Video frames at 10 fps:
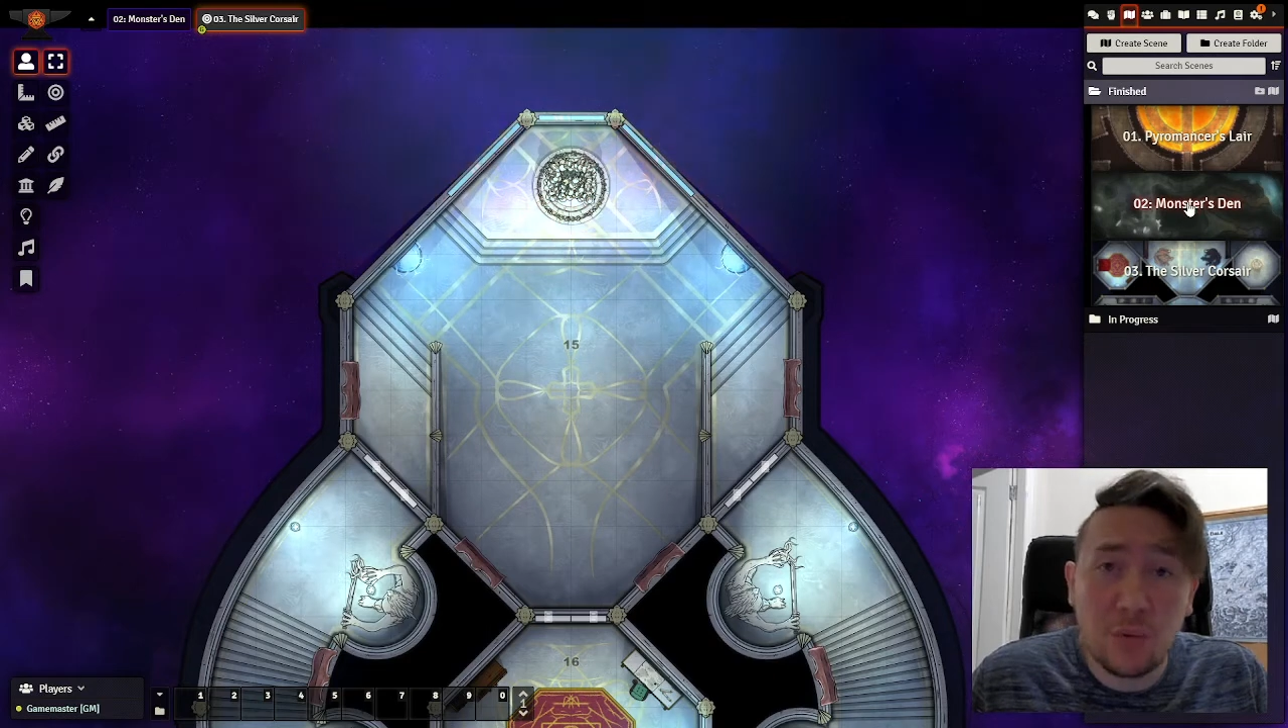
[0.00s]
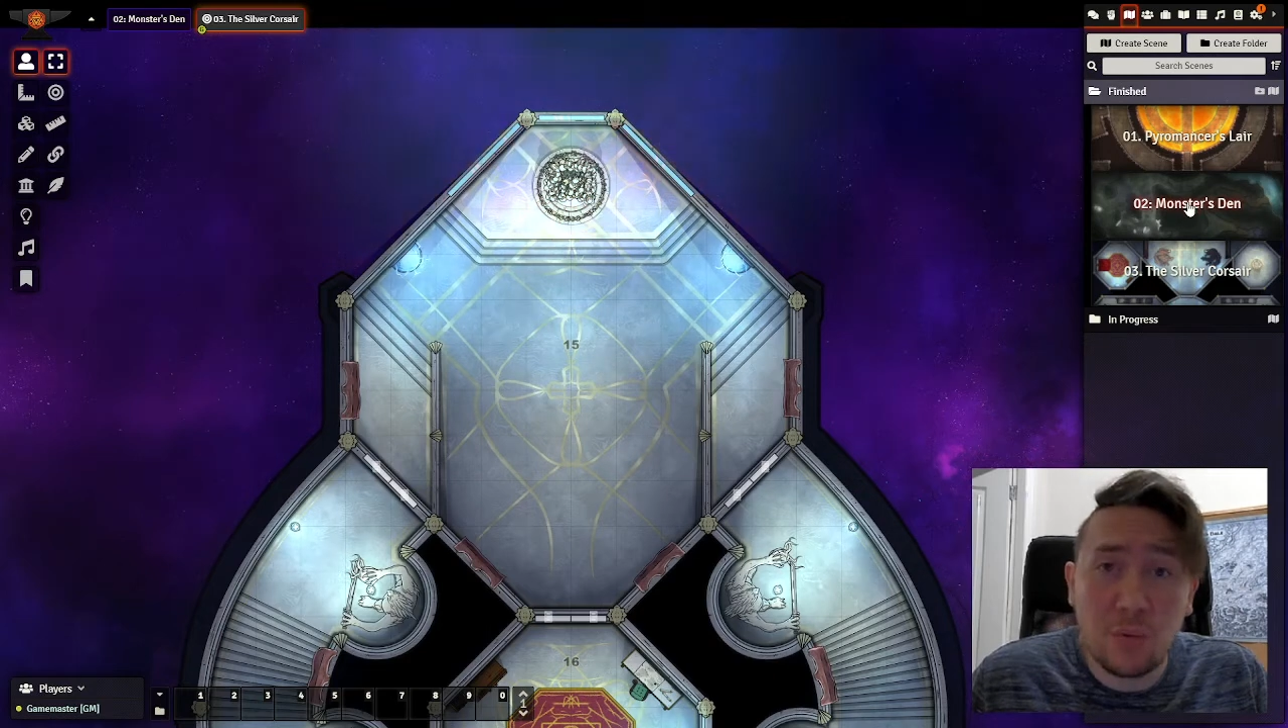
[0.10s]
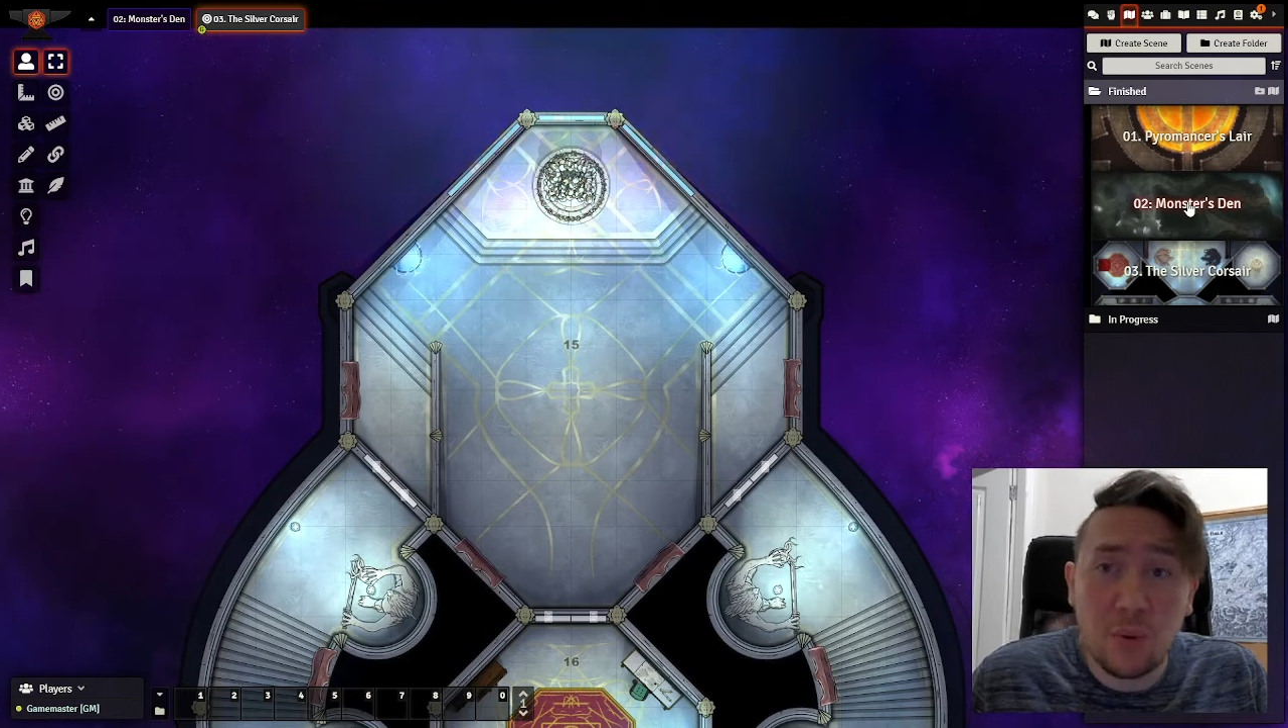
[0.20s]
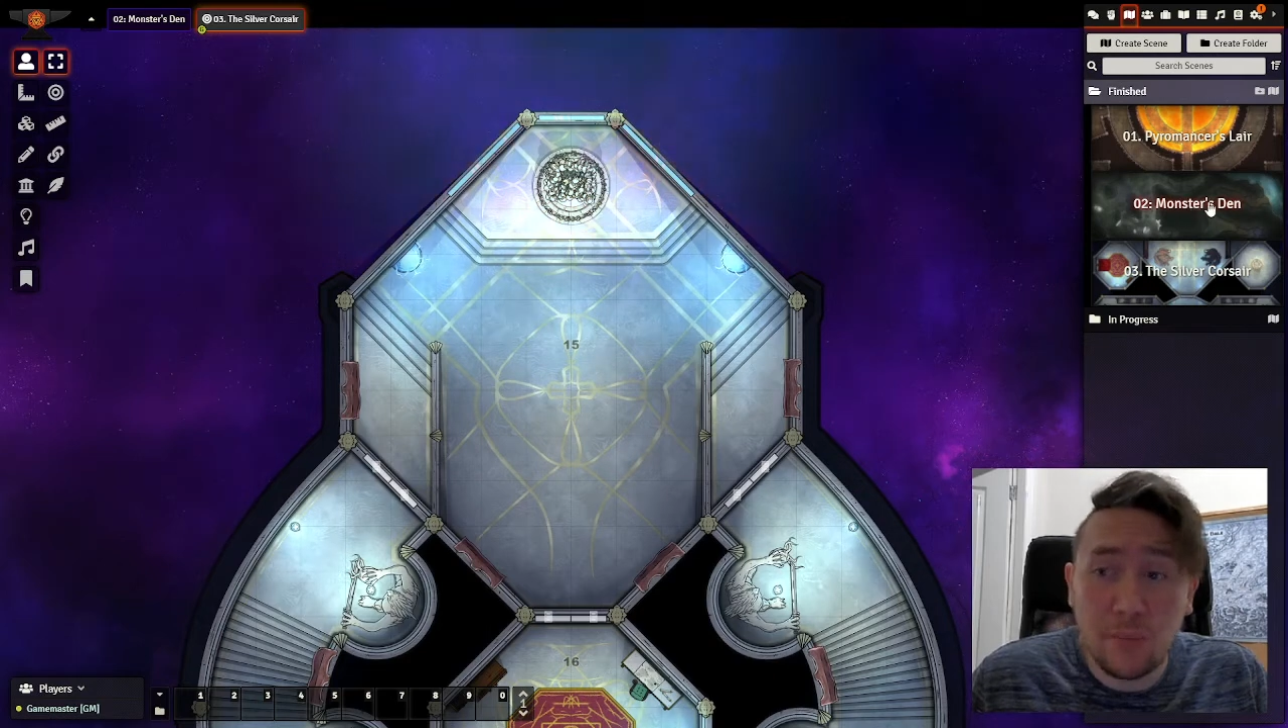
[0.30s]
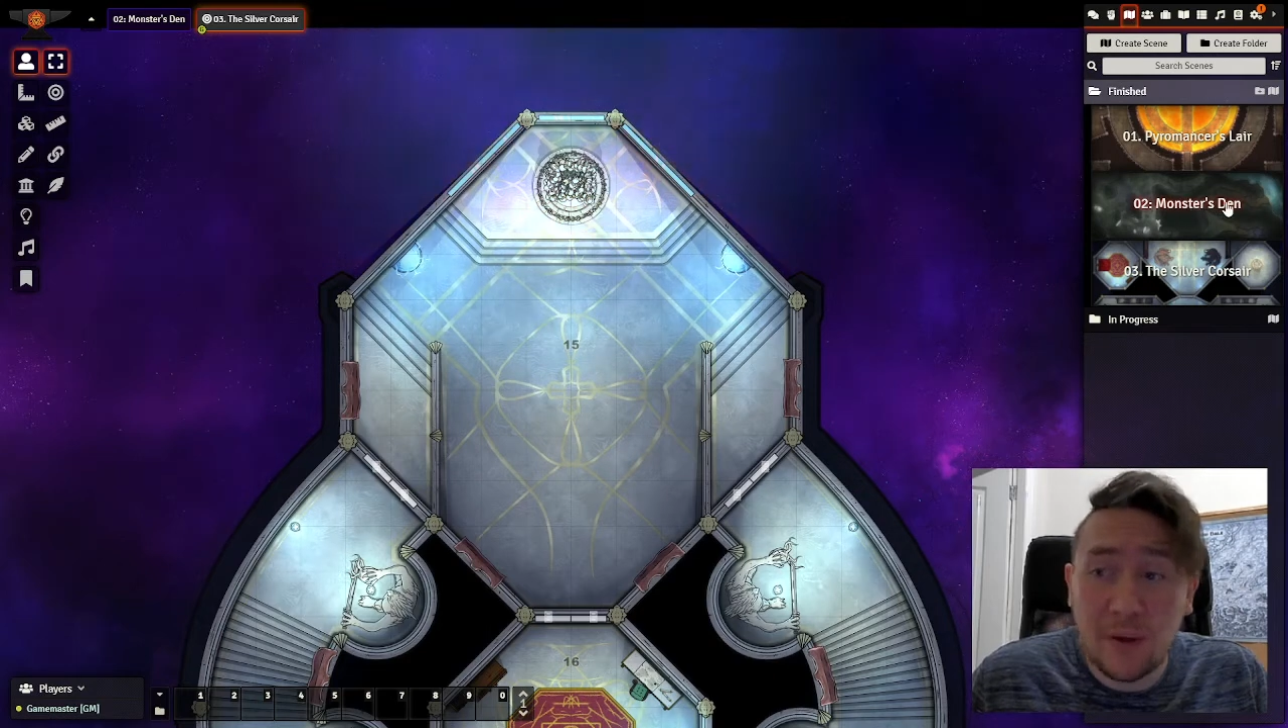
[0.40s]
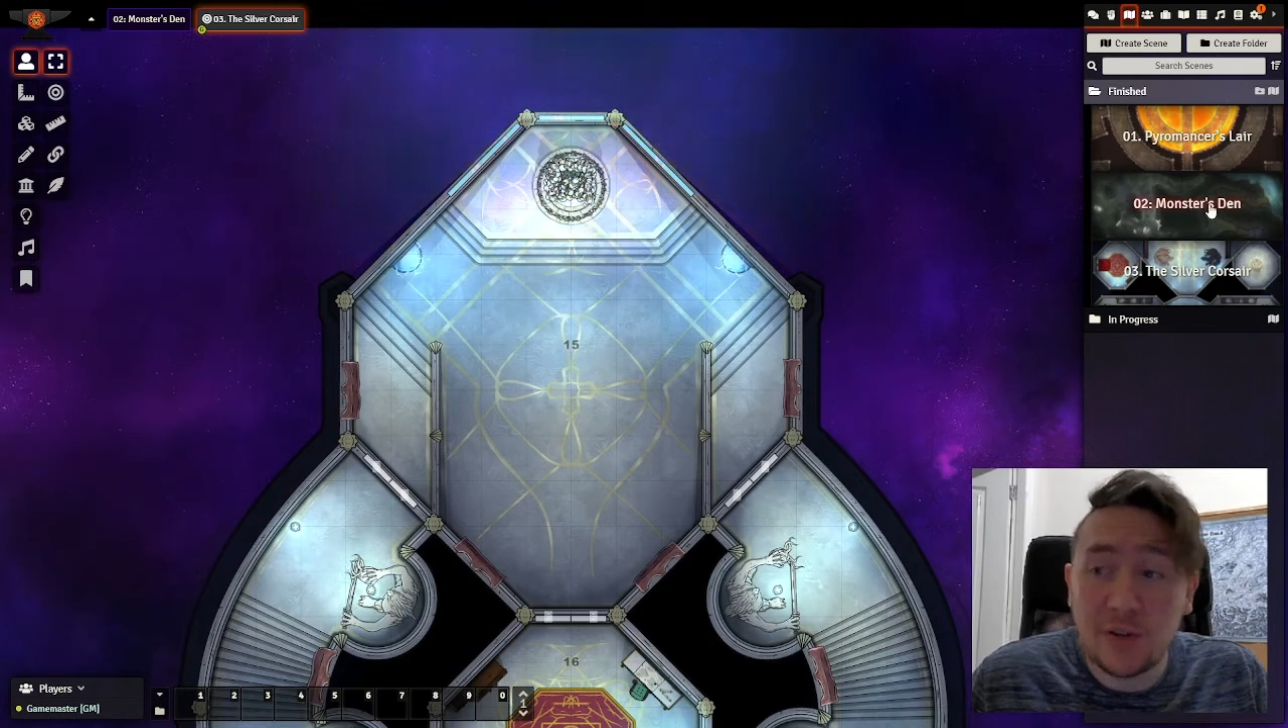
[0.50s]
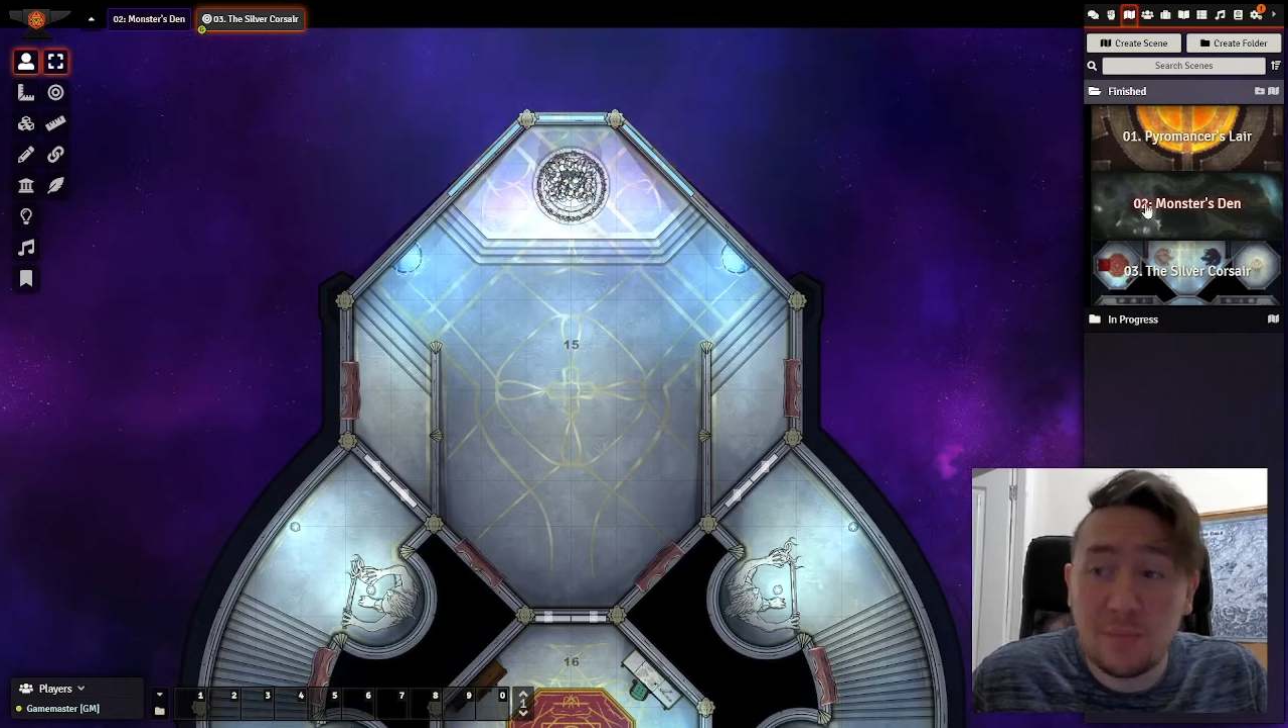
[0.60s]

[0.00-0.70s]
One Page